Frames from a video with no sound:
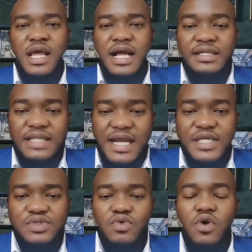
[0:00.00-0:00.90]
and that
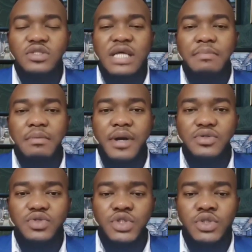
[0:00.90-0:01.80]
is what I'm
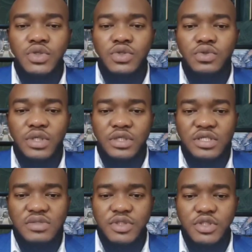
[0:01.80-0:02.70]
about to show you in
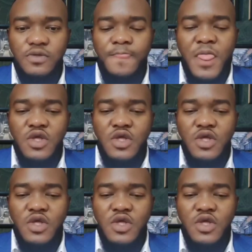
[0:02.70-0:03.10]
this video.